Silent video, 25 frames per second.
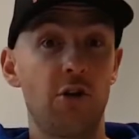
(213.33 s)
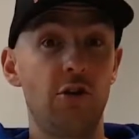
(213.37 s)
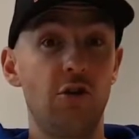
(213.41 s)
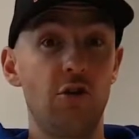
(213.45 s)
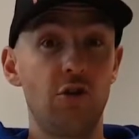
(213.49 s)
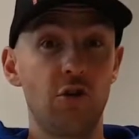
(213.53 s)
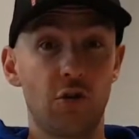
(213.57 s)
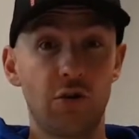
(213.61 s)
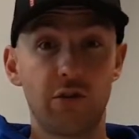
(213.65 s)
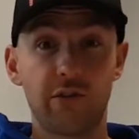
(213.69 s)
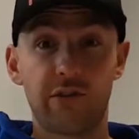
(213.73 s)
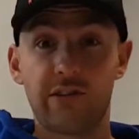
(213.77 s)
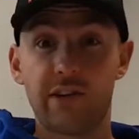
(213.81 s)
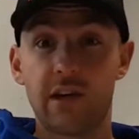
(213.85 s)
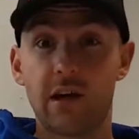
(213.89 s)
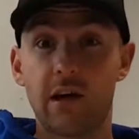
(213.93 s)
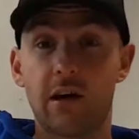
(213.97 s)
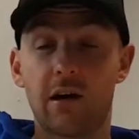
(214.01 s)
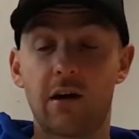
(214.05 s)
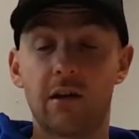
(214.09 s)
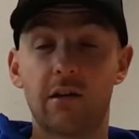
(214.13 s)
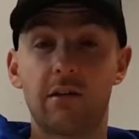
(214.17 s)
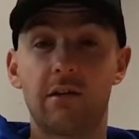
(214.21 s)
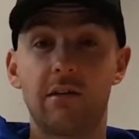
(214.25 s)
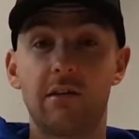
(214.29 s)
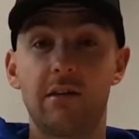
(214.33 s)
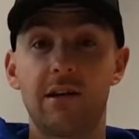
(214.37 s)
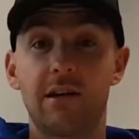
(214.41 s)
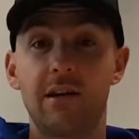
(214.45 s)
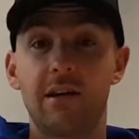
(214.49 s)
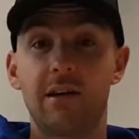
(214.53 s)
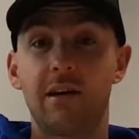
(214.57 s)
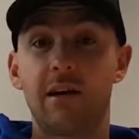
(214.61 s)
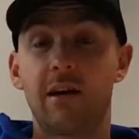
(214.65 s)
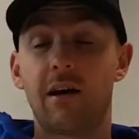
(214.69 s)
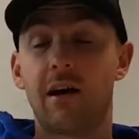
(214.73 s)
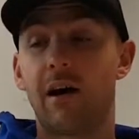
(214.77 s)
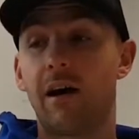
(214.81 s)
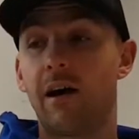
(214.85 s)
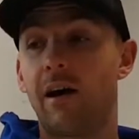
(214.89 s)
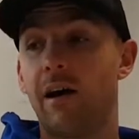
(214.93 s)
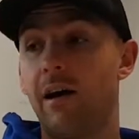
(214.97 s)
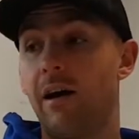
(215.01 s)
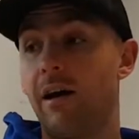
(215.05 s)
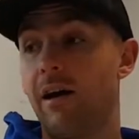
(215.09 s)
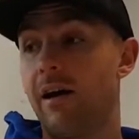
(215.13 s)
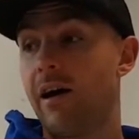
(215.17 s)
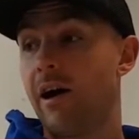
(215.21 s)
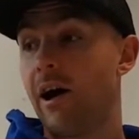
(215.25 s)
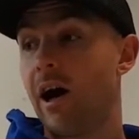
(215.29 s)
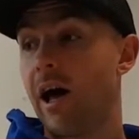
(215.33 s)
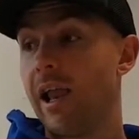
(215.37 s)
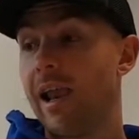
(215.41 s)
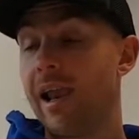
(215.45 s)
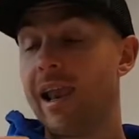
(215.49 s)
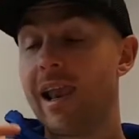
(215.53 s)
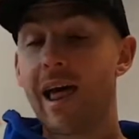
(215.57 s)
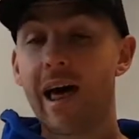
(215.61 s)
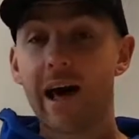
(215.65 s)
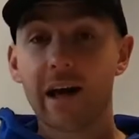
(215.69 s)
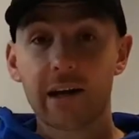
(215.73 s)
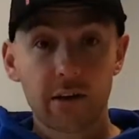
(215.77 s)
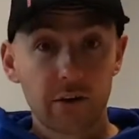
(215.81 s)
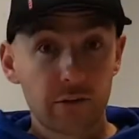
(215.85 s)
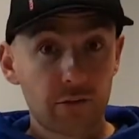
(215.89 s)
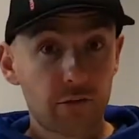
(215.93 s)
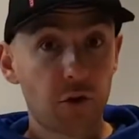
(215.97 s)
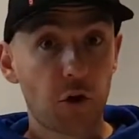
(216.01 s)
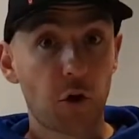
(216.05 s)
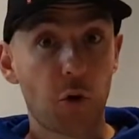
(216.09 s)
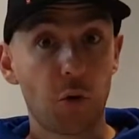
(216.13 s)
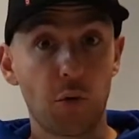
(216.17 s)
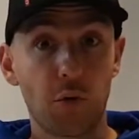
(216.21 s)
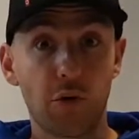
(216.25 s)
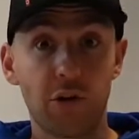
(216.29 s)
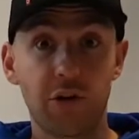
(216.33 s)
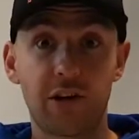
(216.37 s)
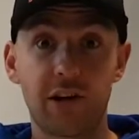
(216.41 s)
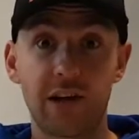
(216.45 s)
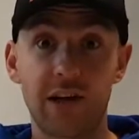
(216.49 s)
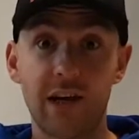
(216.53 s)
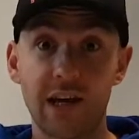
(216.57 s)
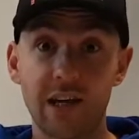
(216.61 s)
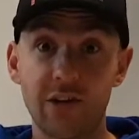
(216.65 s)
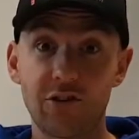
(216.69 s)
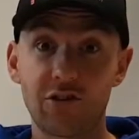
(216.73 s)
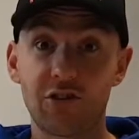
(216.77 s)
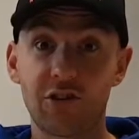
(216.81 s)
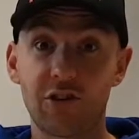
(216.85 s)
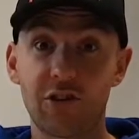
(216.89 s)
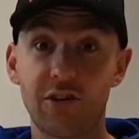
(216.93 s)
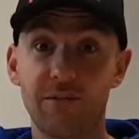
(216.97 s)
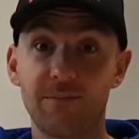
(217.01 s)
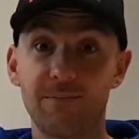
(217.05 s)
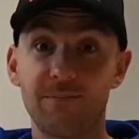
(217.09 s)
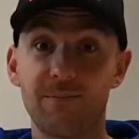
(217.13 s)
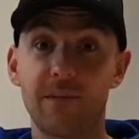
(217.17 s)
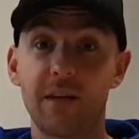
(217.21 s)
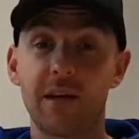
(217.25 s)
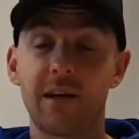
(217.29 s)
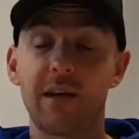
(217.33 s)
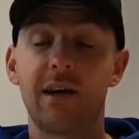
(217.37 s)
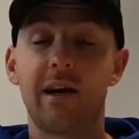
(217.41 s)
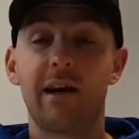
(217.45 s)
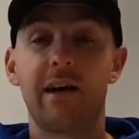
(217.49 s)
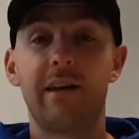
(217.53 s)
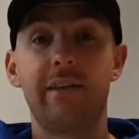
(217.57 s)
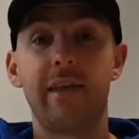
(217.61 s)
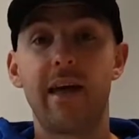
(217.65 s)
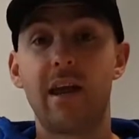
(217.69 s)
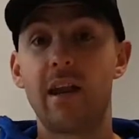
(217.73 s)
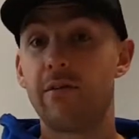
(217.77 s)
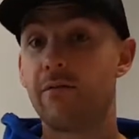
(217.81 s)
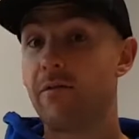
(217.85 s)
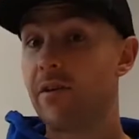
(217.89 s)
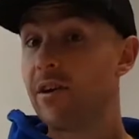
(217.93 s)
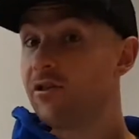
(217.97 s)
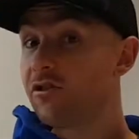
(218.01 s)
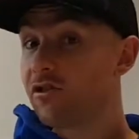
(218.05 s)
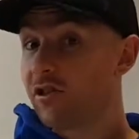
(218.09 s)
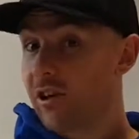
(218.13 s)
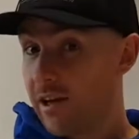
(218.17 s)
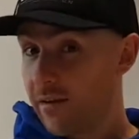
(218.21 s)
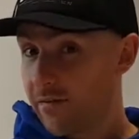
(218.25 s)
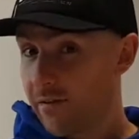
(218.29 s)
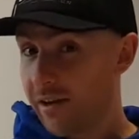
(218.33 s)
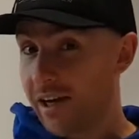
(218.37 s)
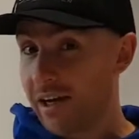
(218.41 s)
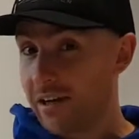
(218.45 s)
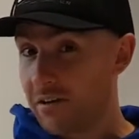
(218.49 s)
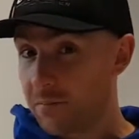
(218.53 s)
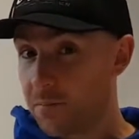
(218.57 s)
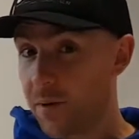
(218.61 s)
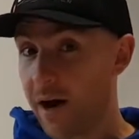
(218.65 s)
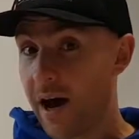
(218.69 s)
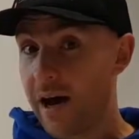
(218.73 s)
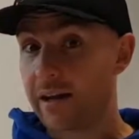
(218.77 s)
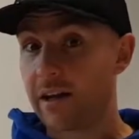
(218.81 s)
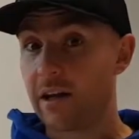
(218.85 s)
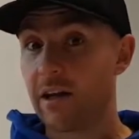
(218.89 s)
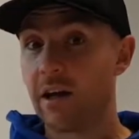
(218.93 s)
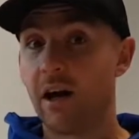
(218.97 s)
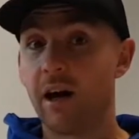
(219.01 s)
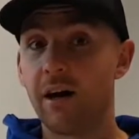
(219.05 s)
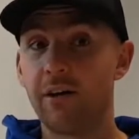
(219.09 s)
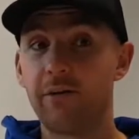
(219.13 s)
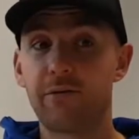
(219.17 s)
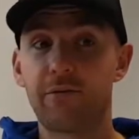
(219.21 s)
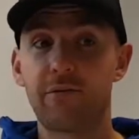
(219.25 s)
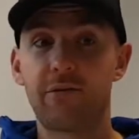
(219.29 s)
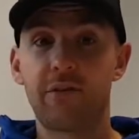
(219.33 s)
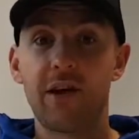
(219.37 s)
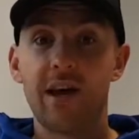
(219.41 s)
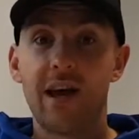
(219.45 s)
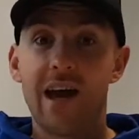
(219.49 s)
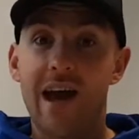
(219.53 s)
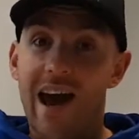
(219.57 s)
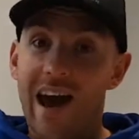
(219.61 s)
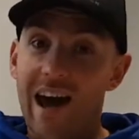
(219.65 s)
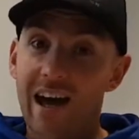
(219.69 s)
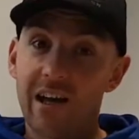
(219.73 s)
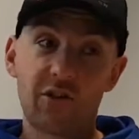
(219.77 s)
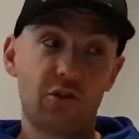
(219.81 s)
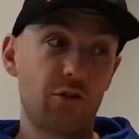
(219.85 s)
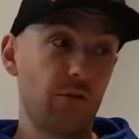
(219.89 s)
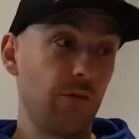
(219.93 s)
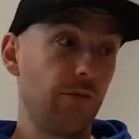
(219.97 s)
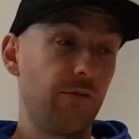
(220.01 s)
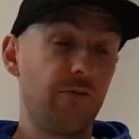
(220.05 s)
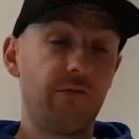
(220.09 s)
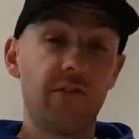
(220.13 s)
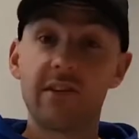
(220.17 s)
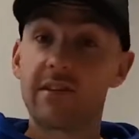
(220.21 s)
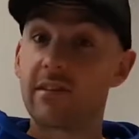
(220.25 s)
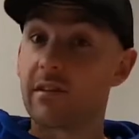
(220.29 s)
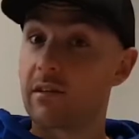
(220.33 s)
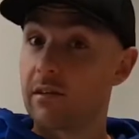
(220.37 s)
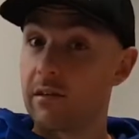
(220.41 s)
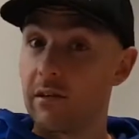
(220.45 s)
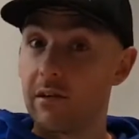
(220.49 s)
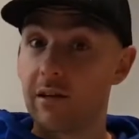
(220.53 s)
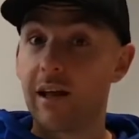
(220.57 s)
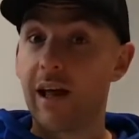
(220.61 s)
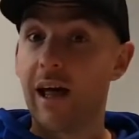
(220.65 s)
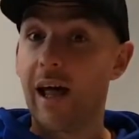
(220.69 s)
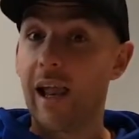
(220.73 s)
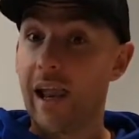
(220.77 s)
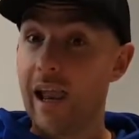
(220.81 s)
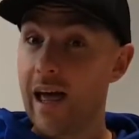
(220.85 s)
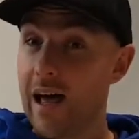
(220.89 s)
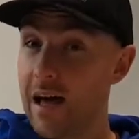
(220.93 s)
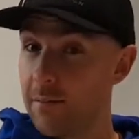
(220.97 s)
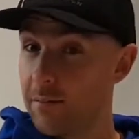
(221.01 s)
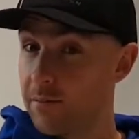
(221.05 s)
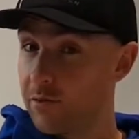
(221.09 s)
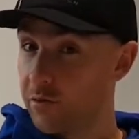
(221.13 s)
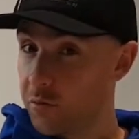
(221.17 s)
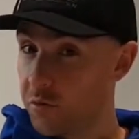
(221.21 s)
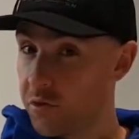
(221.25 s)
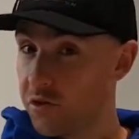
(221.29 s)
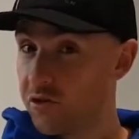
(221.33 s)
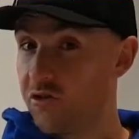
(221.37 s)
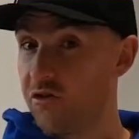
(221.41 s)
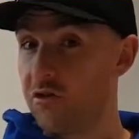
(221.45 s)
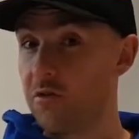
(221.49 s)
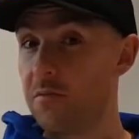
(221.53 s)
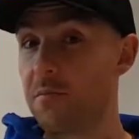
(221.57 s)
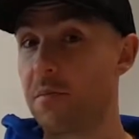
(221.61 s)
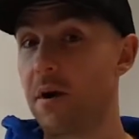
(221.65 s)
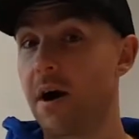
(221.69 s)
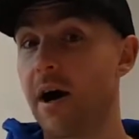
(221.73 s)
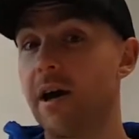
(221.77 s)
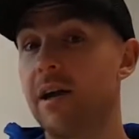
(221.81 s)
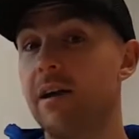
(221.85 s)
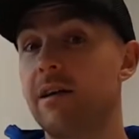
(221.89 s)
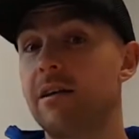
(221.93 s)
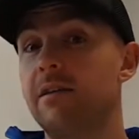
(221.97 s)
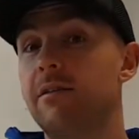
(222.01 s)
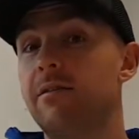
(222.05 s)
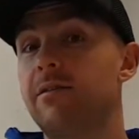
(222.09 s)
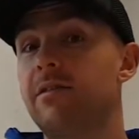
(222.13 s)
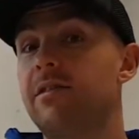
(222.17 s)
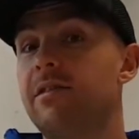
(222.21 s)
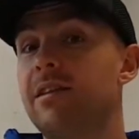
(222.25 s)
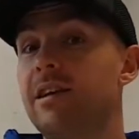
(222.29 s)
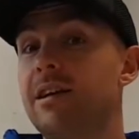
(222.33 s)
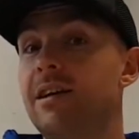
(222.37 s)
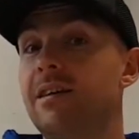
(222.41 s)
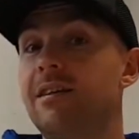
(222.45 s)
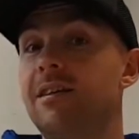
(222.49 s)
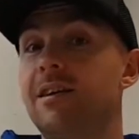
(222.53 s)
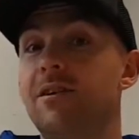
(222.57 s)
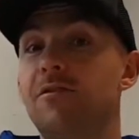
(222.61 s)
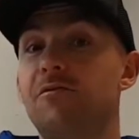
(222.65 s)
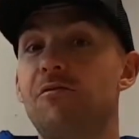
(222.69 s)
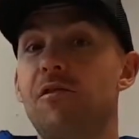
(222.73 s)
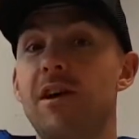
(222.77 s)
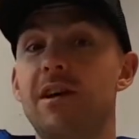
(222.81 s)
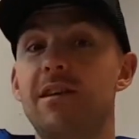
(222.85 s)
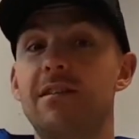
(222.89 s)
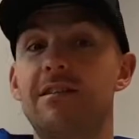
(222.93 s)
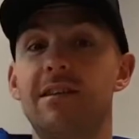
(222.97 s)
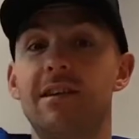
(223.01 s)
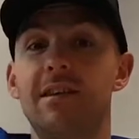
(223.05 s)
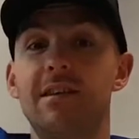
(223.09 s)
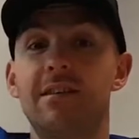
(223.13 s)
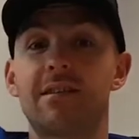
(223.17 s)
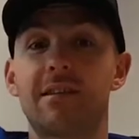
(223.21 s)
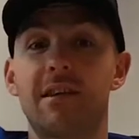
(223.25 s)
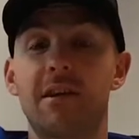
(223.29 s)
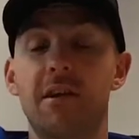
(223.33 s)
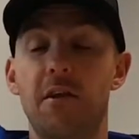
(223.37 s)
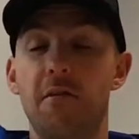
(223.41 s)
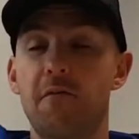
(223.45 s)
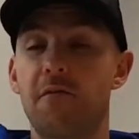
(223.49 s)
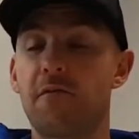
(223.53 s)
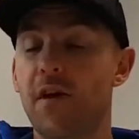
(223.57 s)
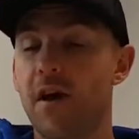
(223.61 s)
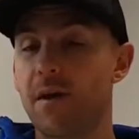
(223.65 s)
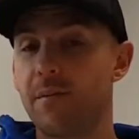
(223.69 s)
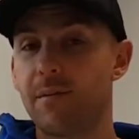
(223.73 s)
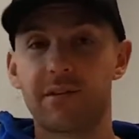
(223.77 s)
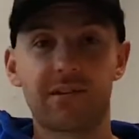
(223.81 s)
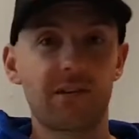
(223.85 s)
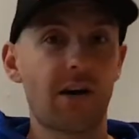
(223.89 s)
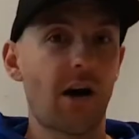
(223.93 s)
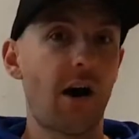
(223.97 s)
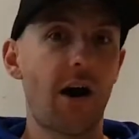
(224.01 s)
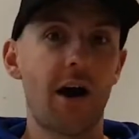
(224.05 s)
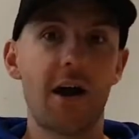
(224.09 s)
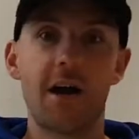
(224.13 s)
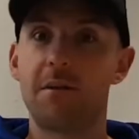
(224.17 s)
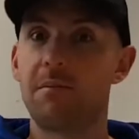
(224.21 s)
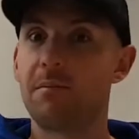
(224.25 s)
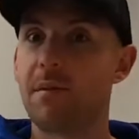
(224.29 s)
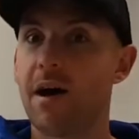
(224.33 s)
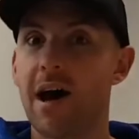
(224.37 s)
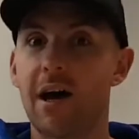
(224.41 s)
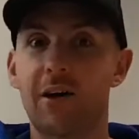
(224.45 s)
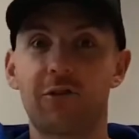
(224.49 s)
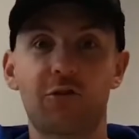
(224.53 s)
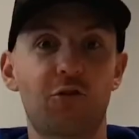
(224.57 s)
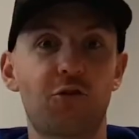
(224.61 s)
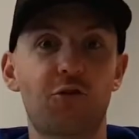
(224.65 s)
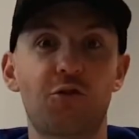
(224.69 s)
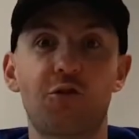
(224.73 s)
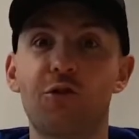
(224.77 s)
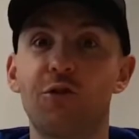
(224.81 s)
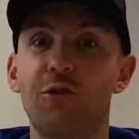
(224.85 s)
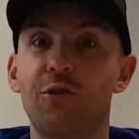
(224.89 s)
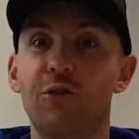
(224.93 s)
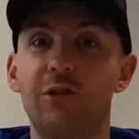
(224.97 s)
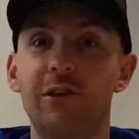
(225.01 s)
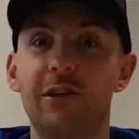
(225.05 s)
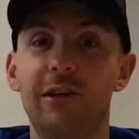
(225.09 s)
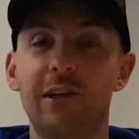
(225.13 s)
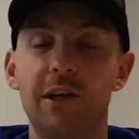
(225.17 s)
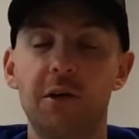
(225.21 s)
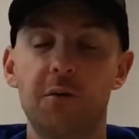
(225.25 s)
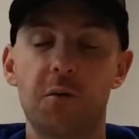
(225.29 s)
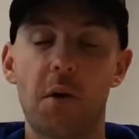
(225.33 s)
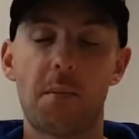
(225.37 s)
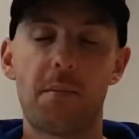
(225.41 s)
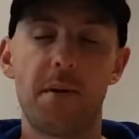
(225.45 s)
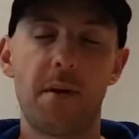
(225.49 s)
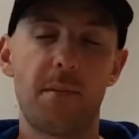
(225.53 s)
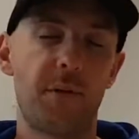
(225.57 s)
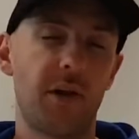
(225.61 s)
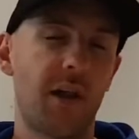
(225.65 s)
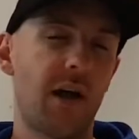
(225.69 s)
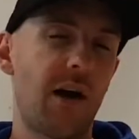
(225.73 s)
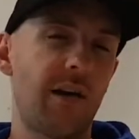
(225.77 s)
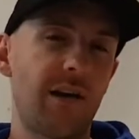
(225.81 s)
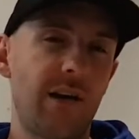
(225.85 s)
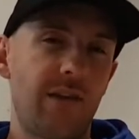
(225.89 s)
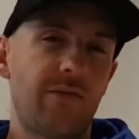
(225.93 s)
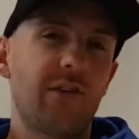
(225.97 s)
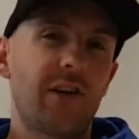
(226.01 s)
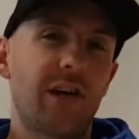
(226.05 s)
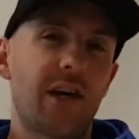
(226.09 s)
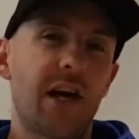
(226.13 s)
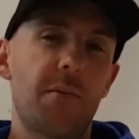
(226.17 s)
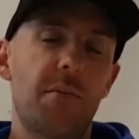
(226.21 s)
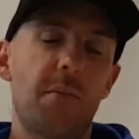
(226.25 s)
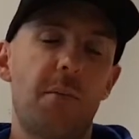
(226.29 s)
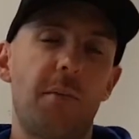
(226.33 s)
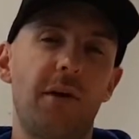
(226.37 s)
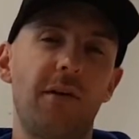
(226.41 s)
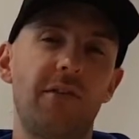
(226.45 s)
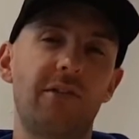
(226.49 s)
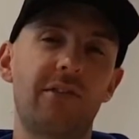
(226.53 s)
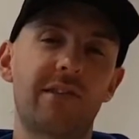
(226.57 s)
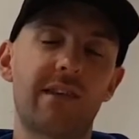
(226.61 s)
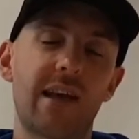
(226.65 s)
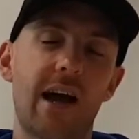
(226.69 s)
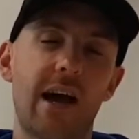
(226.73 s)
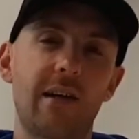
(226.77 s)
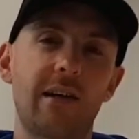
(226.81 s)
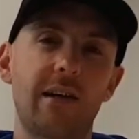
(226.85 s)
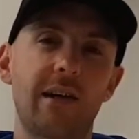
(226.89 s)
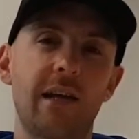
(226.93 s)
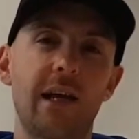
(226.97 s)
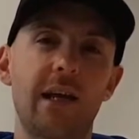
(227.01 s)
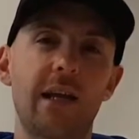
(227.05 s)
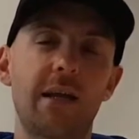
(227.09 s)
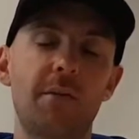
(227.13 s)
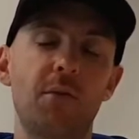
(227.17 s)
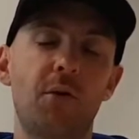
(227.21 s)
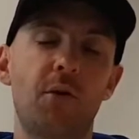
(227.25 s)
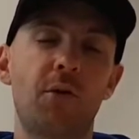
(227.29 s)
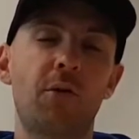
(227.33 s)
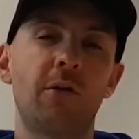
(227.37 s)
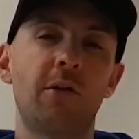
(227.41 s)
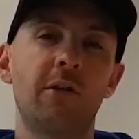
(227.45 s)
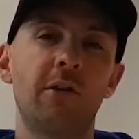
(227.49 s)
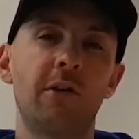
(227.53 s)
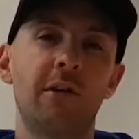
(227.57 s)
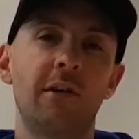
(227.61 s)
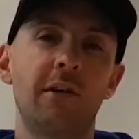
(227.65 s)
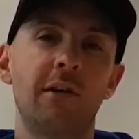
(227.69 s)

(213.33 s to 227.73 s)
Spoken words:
nausea, a lack of coordination, and then eventually, if it gets bad enough, actual physical collapse, which you might have seen in races and the famous Ironman crawl, where people aren't even capable of standing anymore.